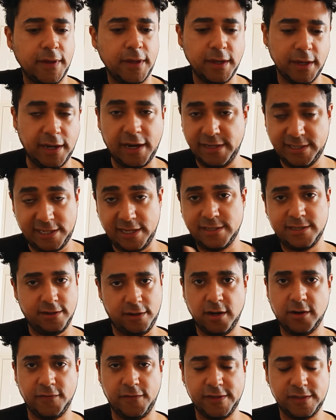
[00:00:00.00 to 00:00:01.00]
And I sent
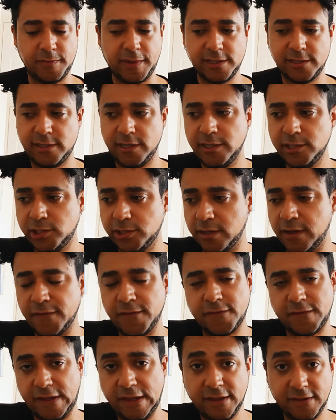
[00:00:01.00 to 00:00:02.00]
her this message,
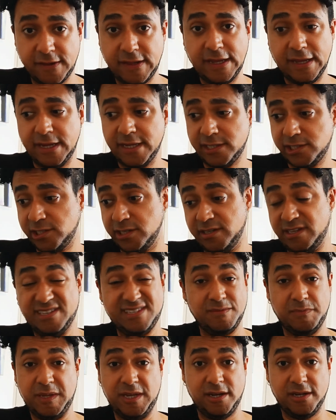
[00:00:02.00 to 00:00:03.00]
and the thing is, she
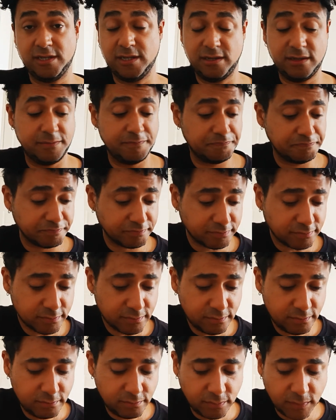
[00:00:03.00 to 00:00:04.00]
disappeared.
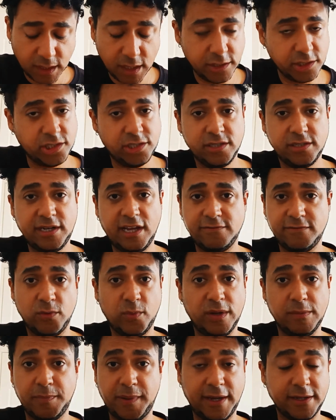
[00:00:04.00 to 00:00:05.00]
She never
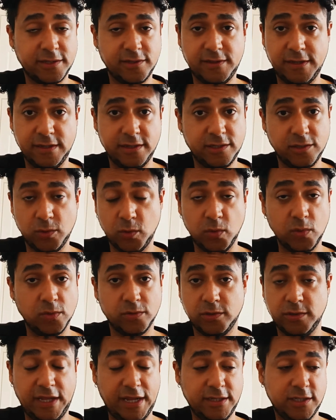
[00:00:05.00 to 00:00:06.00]
went back to that
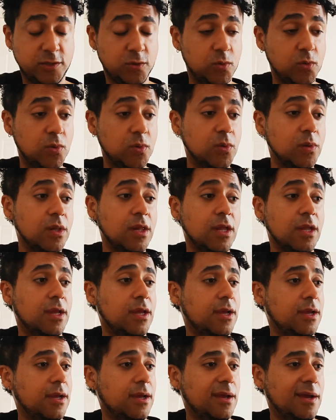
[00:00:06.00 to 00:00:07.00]
school.
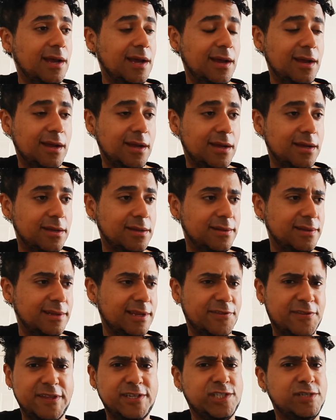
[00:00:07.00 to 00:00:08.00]
And
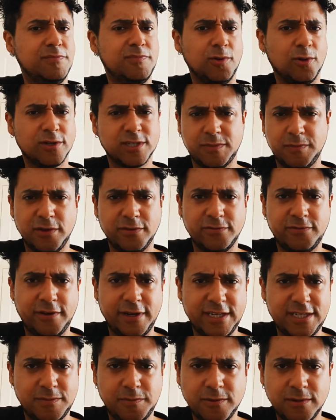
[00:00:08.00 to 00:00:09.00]
I think she blocked me on
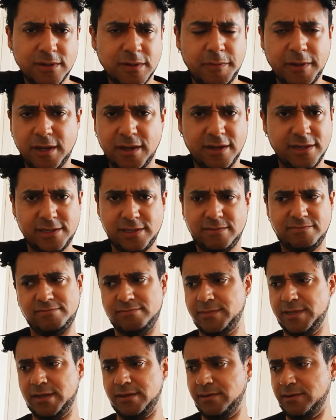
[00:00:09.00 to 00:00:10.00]
Facebook because,
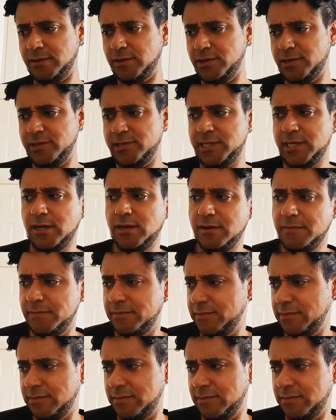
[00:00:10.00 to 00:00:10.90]
couldn't see her